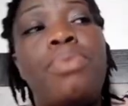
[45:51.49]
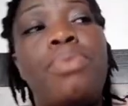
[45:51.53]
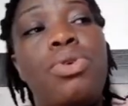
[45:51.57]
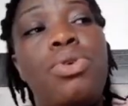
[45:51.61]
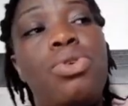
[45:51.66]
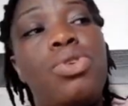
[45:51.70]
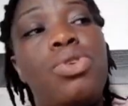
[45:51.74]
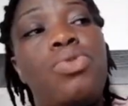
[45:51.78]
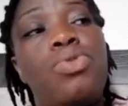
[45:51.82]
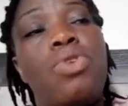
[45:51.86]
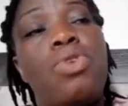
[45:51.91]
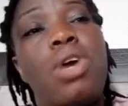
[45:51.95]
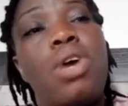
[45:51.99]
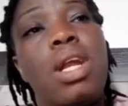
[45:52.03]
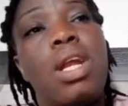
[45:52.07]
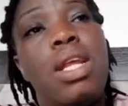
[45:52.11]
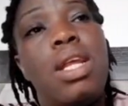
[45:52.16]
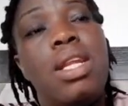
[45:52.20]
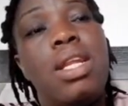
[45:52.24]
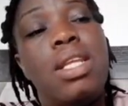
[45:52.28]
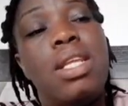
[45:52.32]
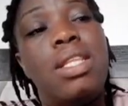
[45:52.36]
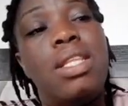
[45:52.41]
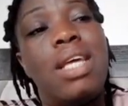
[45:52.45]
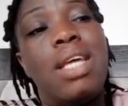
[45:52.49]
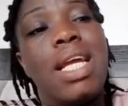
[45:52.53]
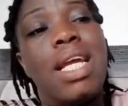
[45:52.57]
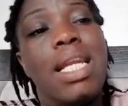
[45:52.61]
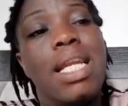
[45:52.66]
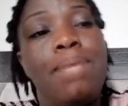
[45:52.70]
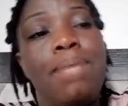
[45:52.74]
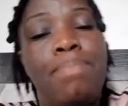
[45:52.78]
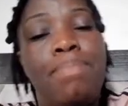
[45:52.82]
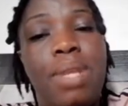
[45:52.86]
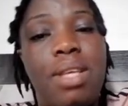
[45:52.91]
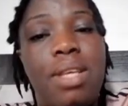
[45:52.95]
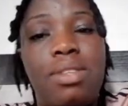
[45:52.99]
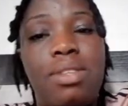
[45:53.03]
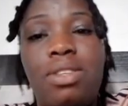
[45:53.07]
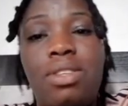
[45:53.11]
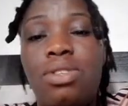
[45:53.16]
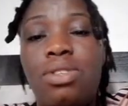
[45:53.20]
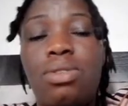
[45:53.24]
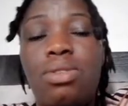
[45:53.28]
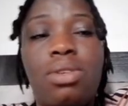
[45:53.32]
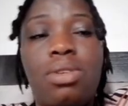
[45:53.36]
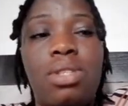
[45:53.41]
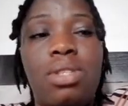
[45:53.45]
And the mop you use for cleaning the
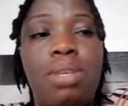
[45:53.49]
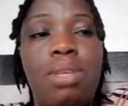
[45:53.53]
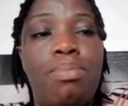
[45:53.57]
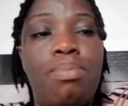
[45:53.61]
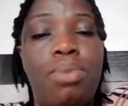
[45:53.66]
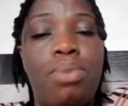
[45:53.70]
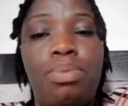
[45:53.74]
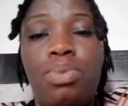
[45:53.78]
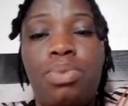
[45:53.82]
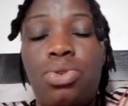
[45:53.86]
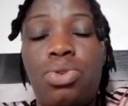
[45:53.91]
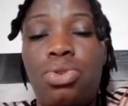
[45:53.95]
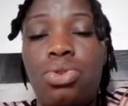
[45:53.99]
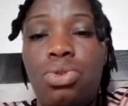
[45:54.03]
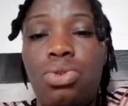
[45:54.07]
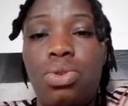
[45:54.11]
clean place is not